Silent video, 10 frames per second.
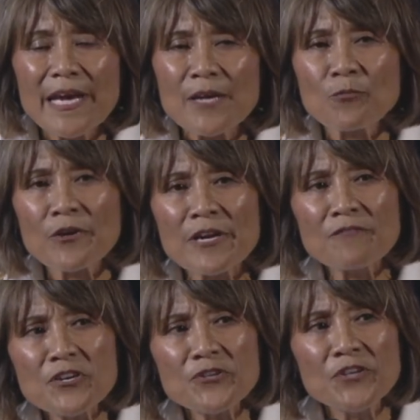And
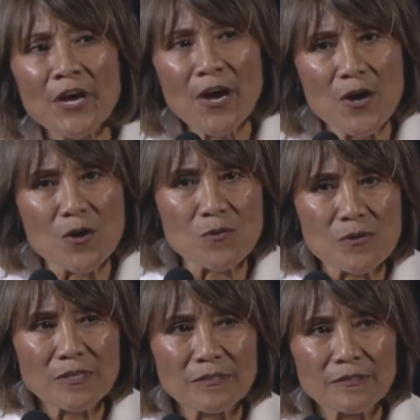wherever you go,
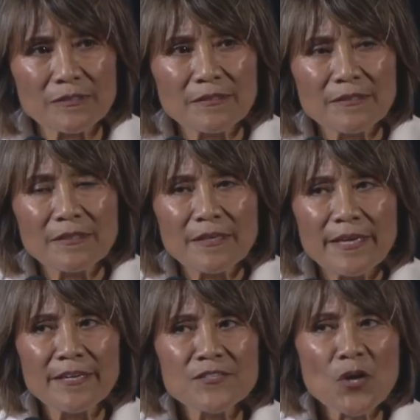
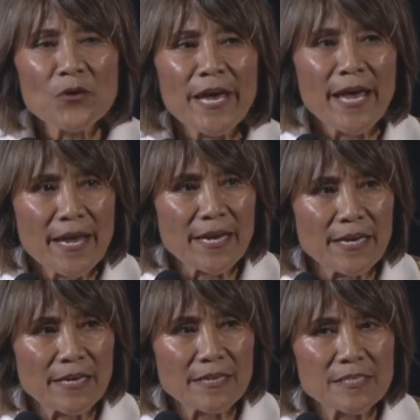it is
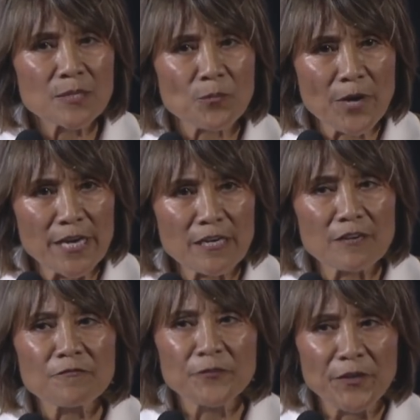okay to break a
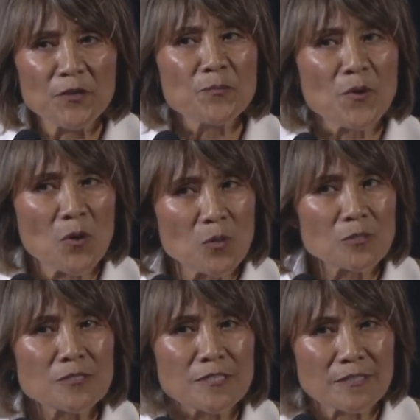few
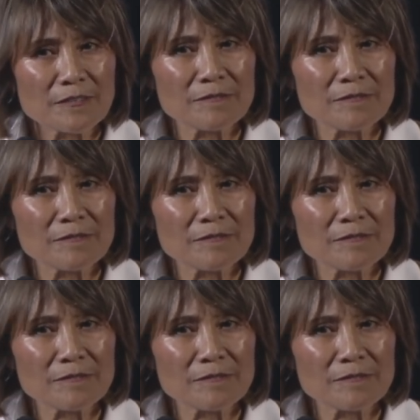molds.